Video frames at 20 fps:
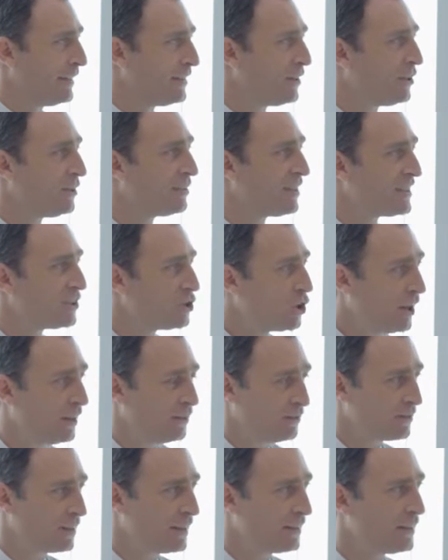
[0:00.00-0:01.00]
there is a
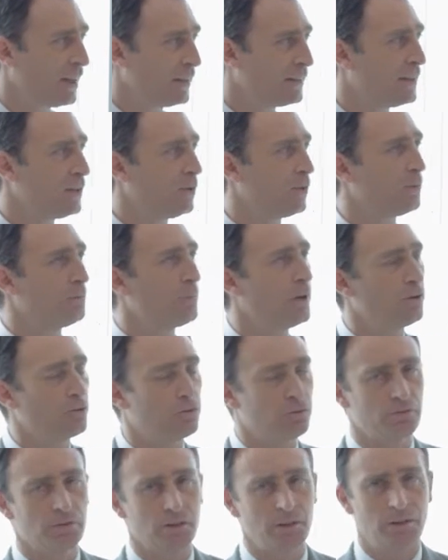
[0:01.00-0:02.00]
chance that the other
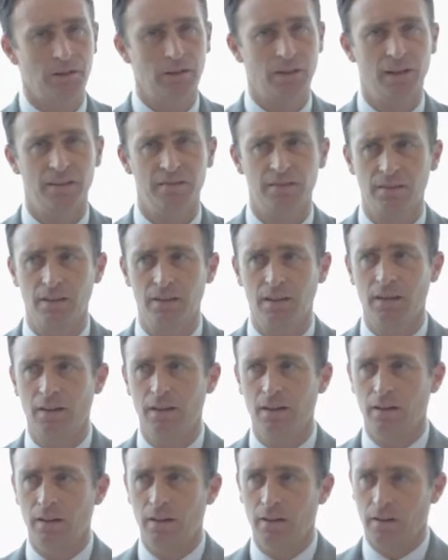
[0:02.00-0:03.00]
person has
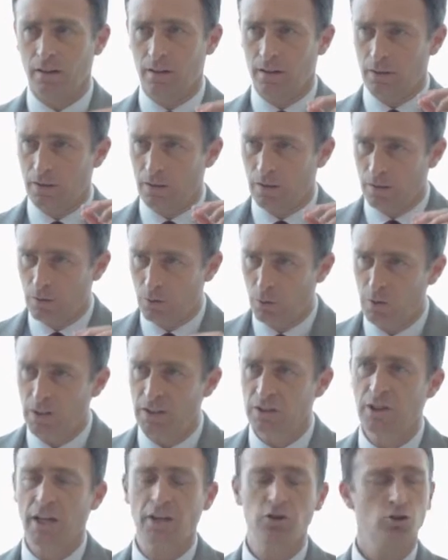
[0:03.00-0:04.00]
good
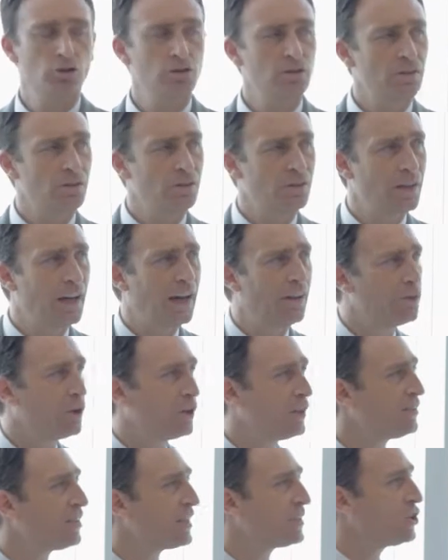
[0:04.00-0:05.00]
intention, and
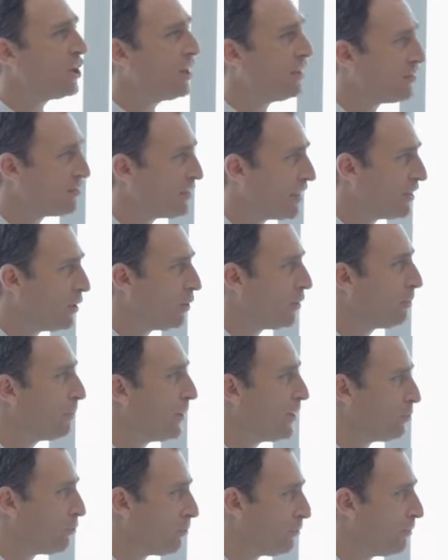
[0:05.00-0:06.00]
there is a chance that the other
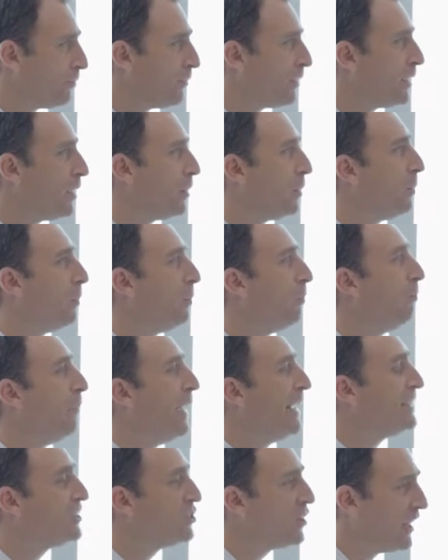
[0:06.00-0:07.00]
person
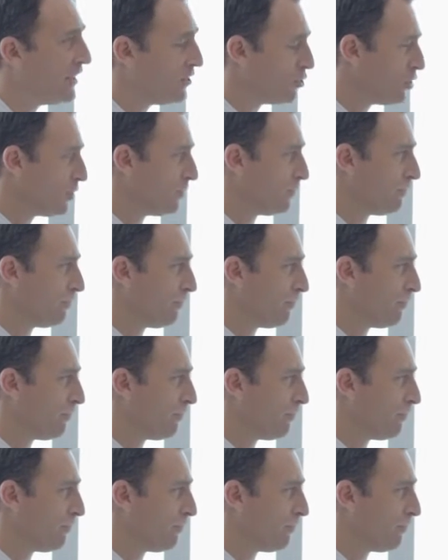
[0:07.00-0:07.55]
may change.